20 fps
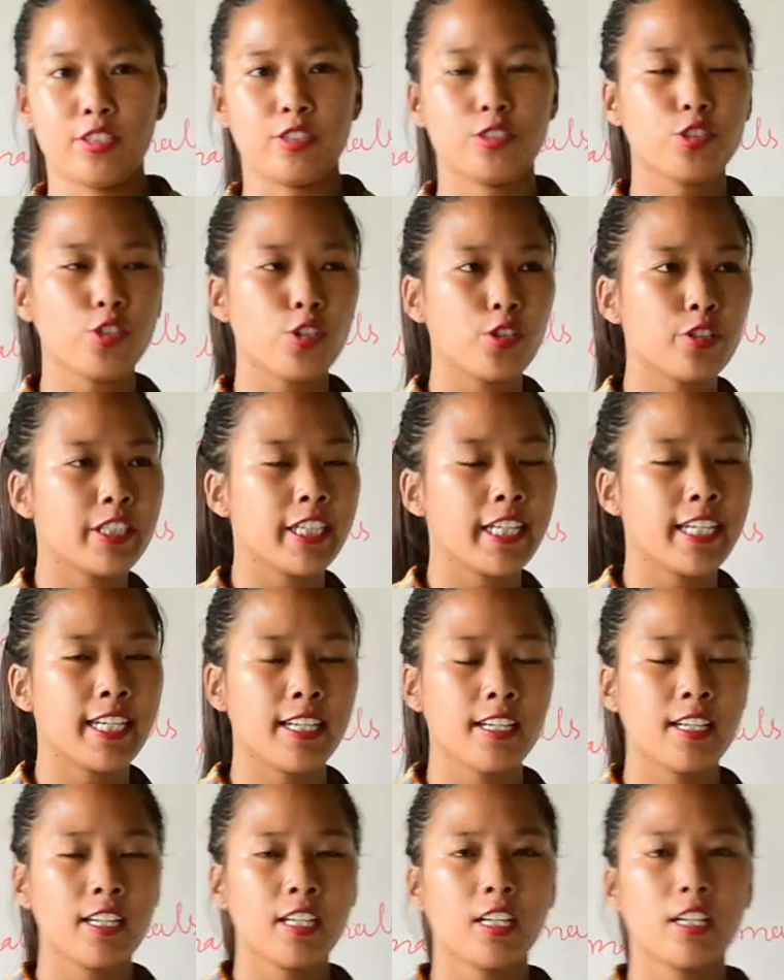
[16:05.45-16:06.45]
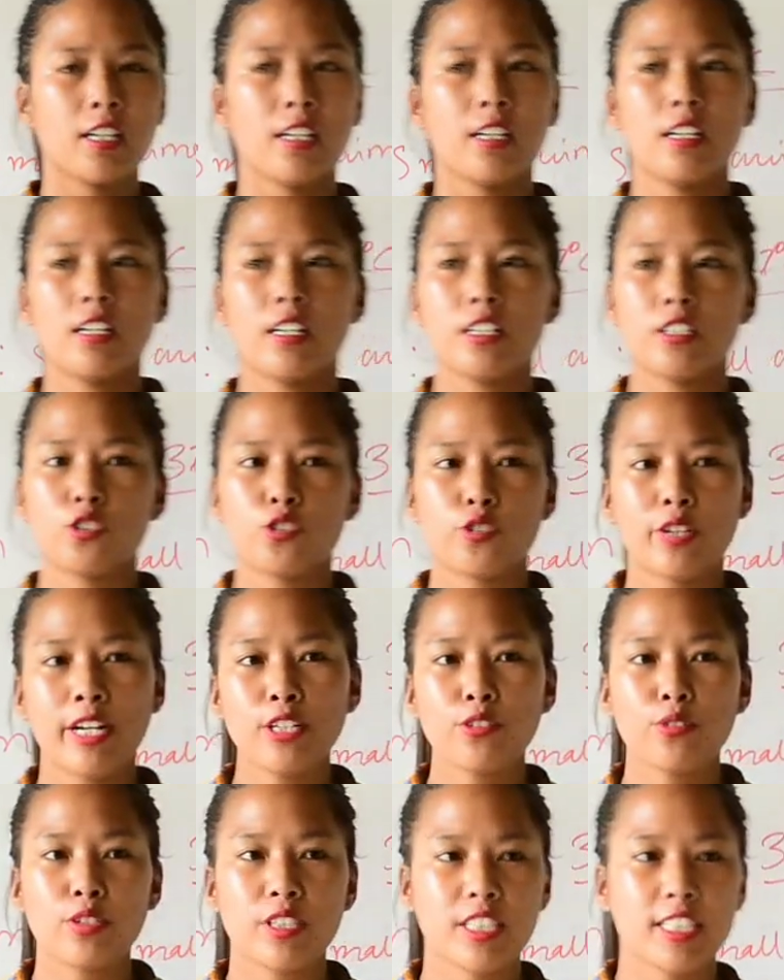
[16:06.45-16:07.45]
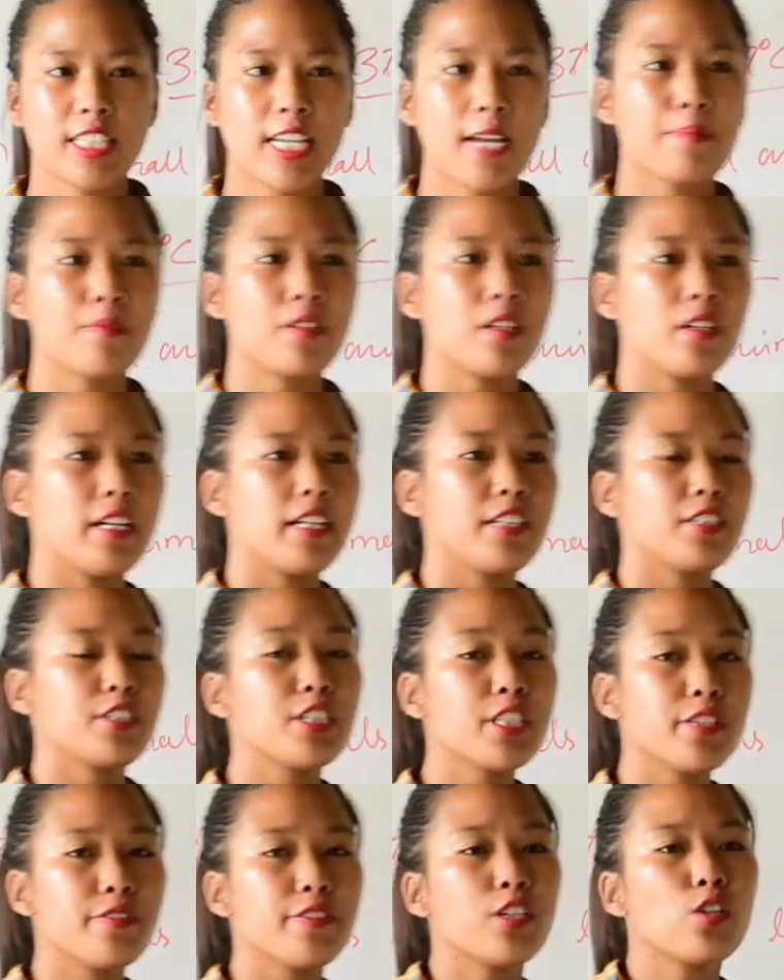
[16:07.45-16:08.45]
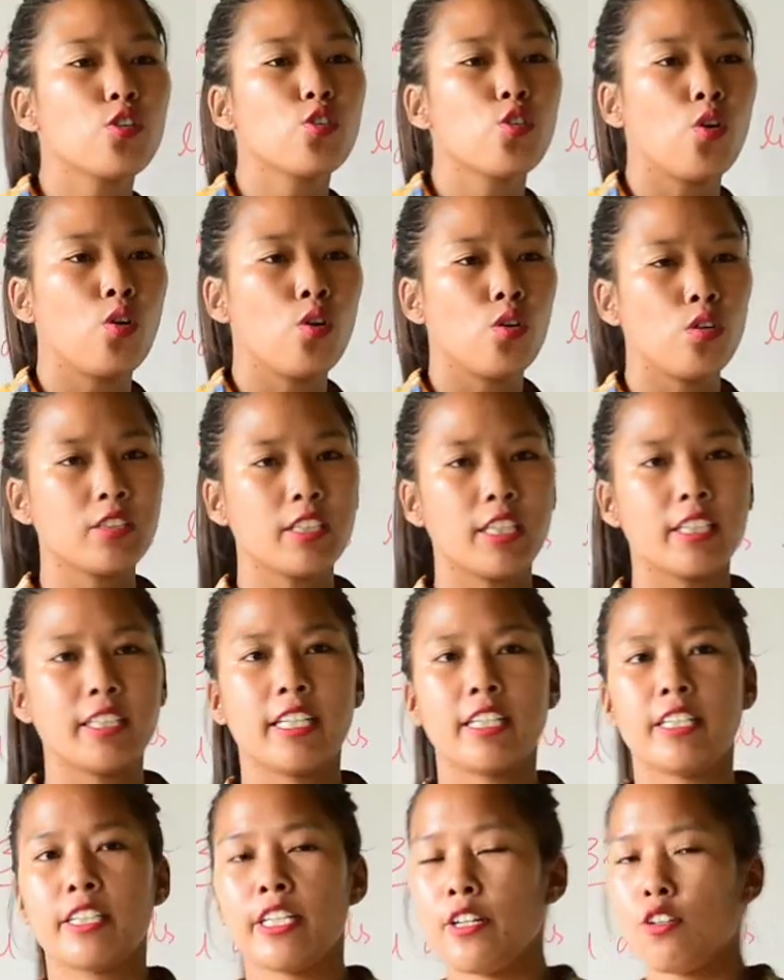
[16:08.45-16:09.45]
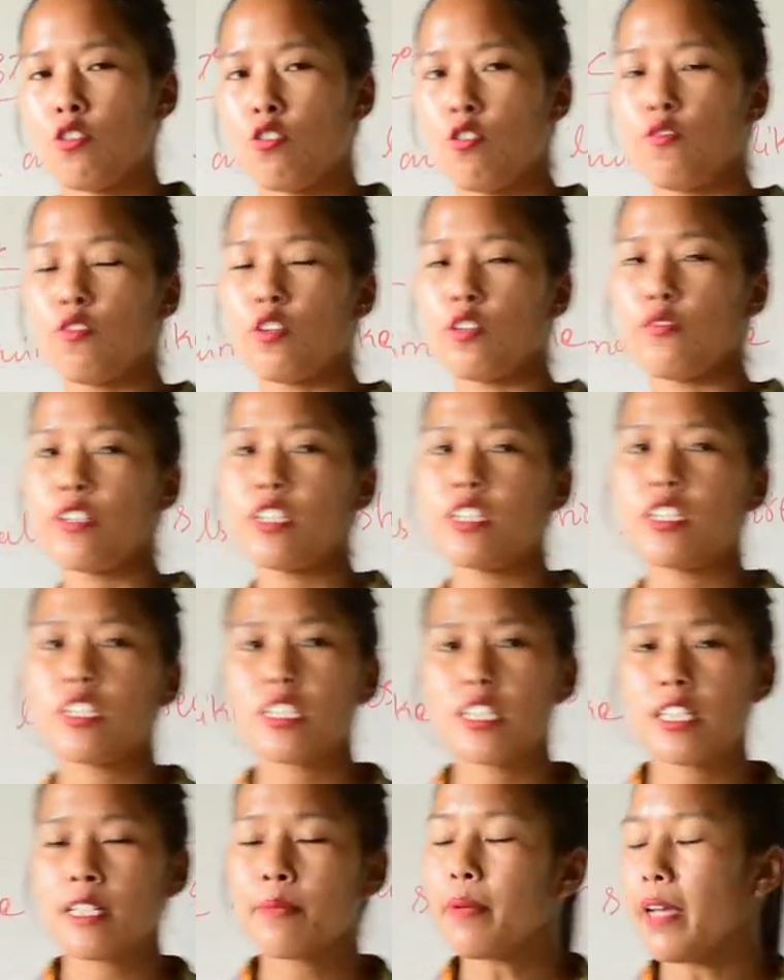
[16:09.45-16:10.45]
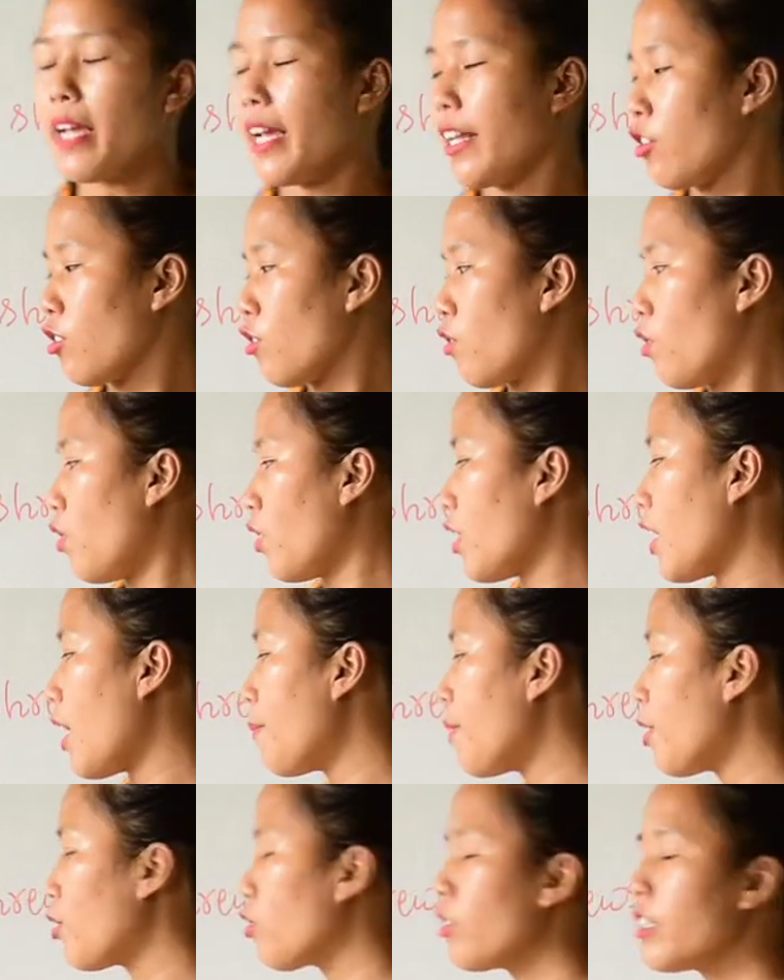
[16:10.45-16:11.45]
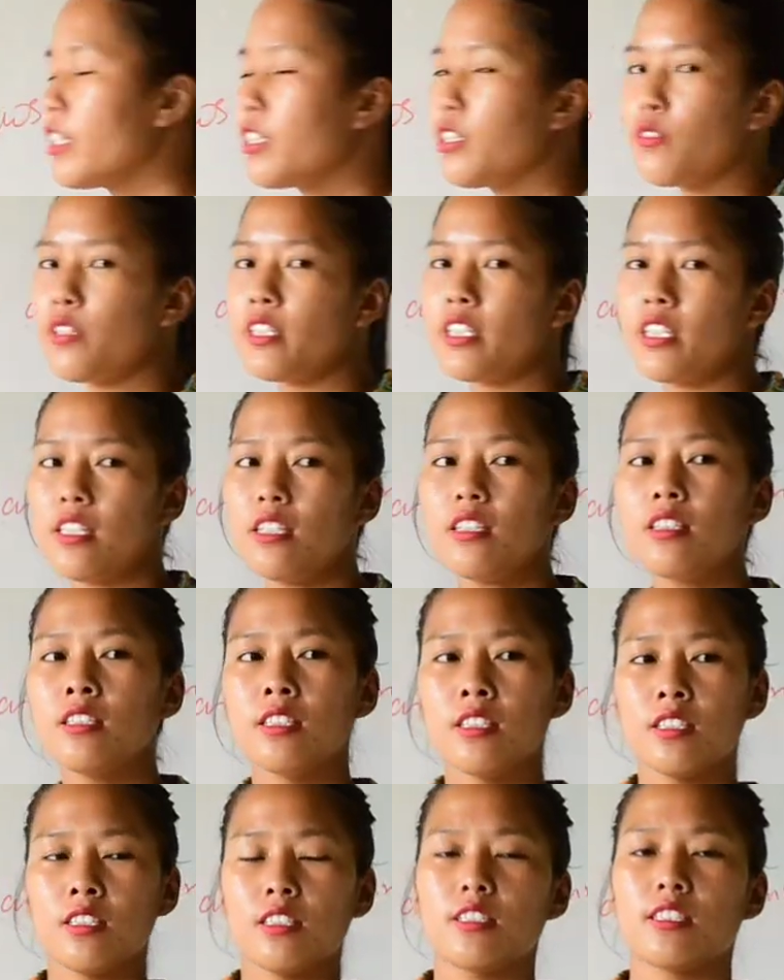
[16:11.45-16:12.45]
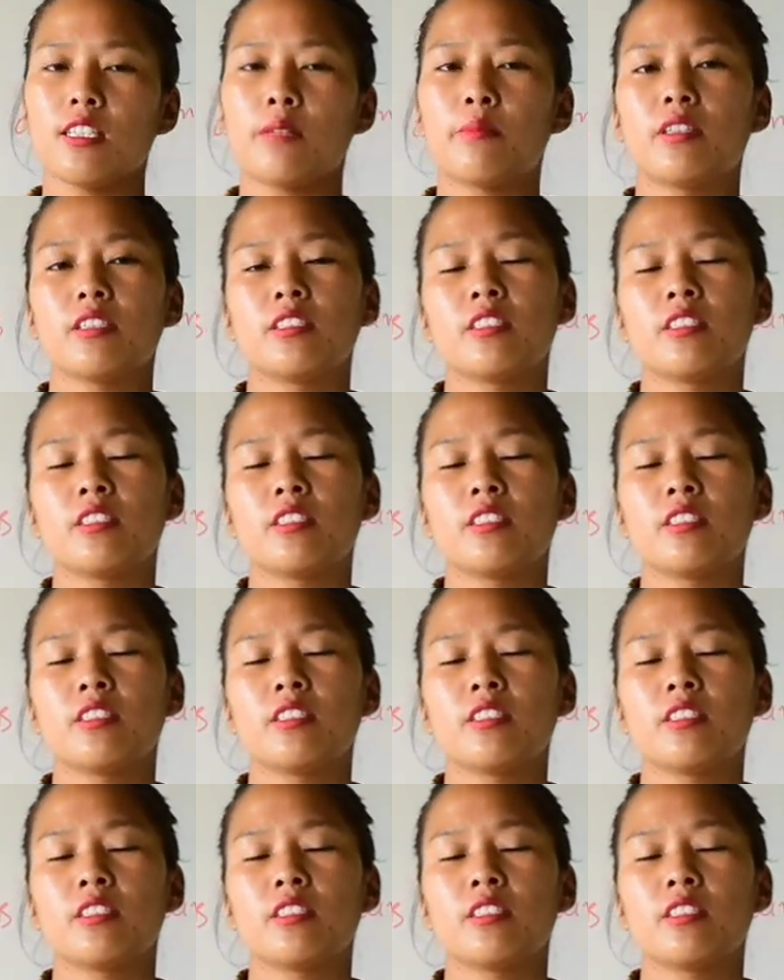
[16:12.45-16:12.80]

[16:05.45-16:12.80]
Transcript: So they try to escape the severe cold, and then they go for winter sleep and come out only during the summer